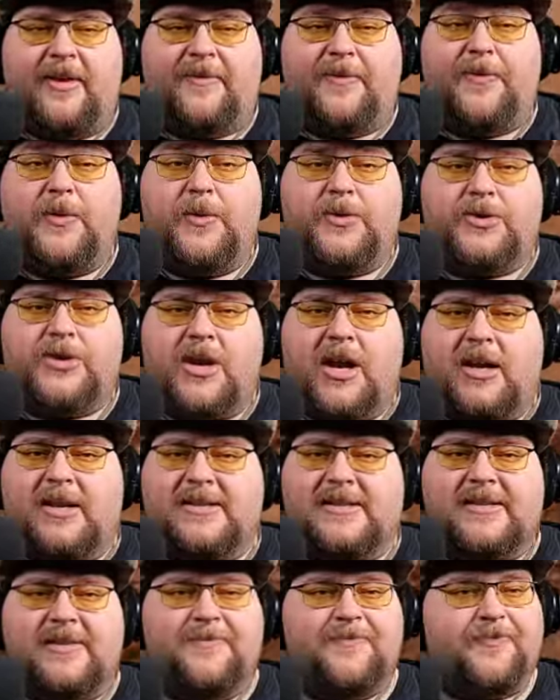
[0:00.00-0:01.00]
food
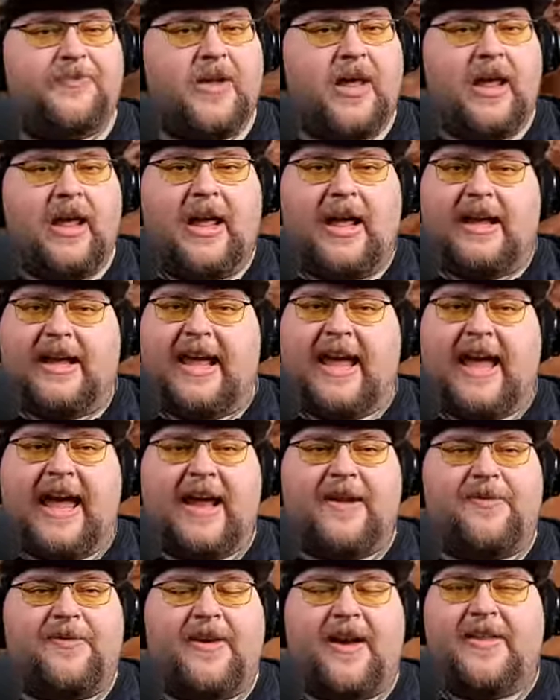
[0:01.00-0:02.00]
trucks,
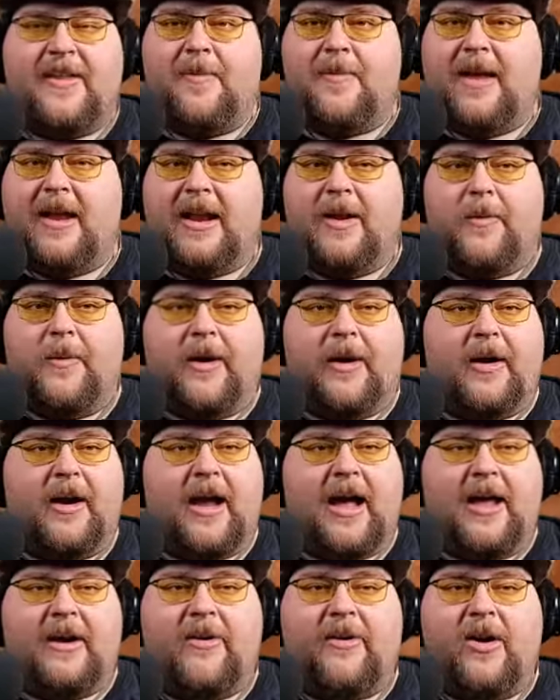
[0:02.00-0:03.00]
can't find them anywhere.
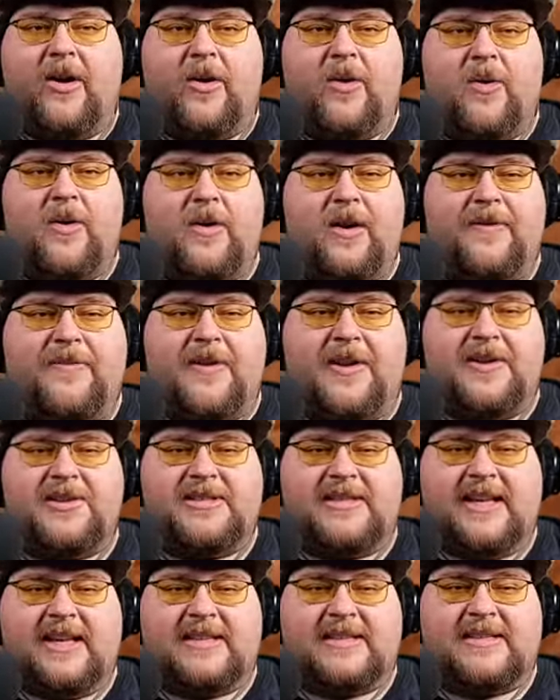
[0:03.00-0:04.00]
I don't know if they
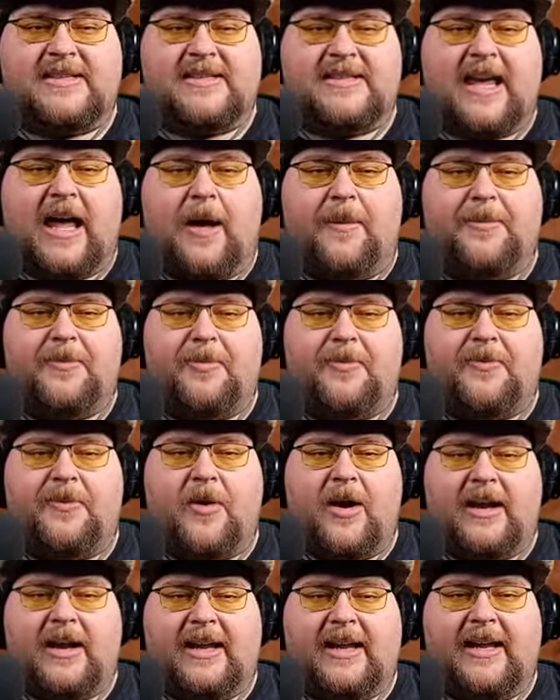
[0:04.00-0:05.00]
just get scalped
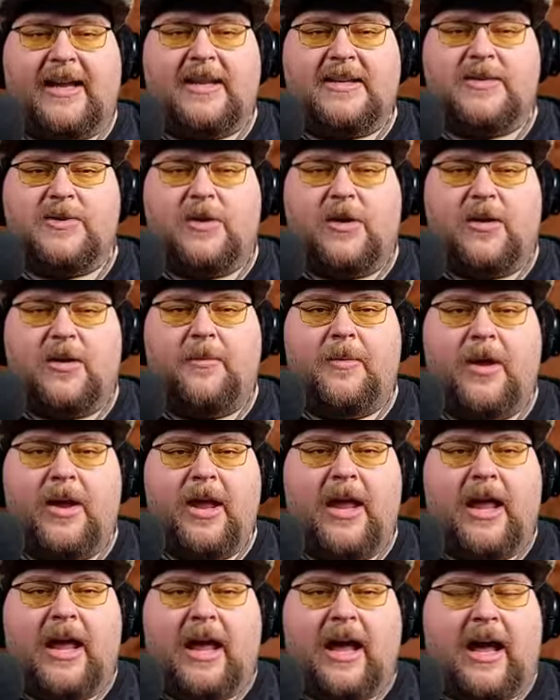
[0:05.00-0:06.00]
before I can get to them.
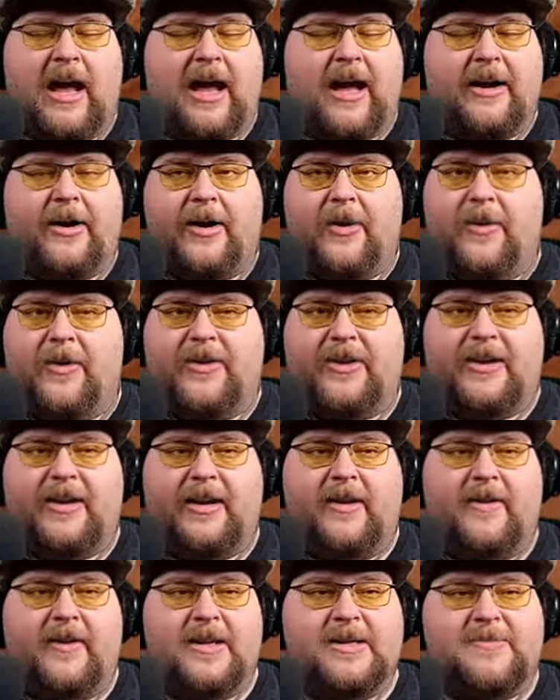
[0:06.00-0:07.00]
I don't know what the
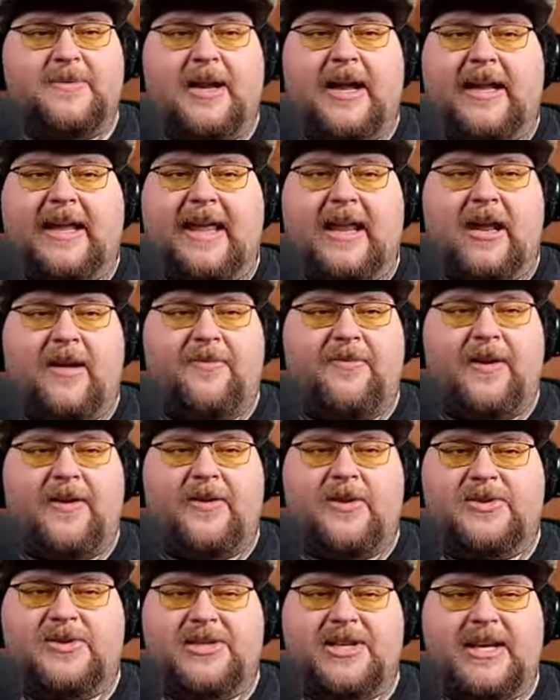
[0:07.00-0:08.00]
deal is, but I cannot find
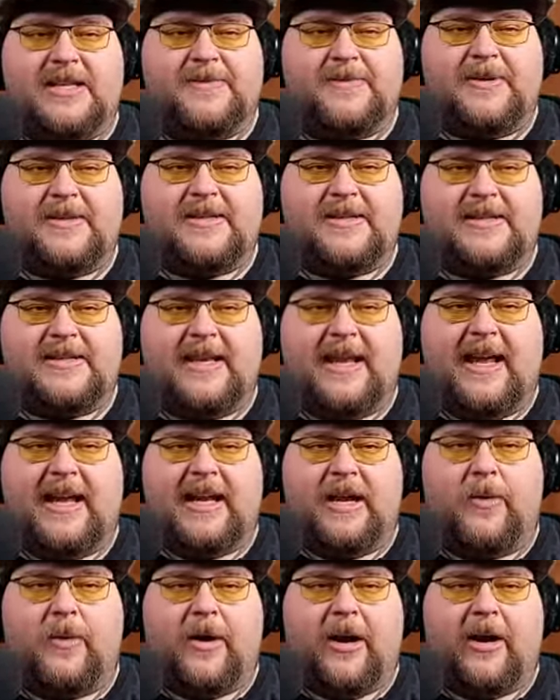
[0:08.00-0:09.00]
those chase pieces
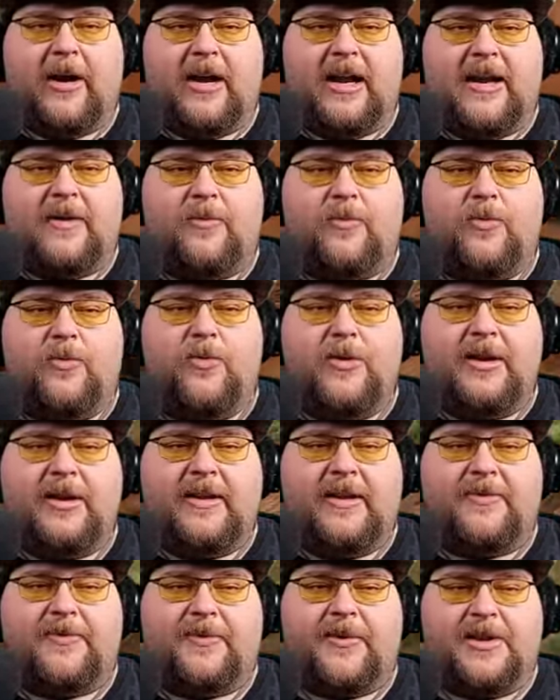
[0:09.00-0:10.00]
anywhere. It
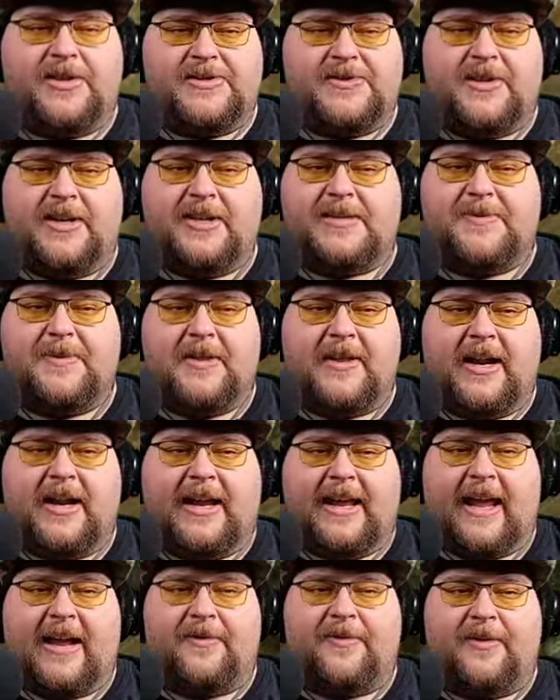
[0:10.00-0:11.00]
really frustrates me that I
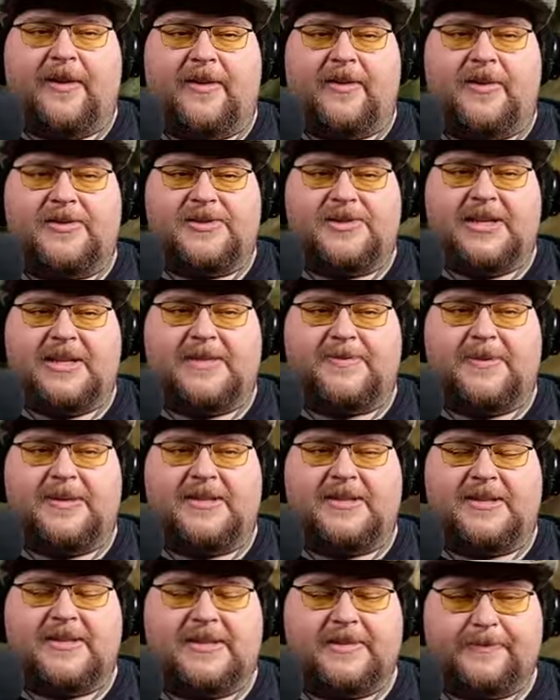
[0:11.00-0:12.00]
can't find those chase
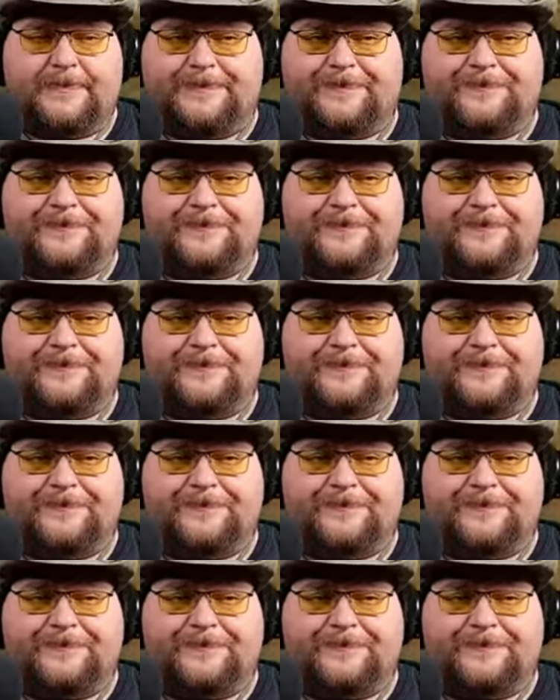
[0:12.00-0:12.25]
pieces.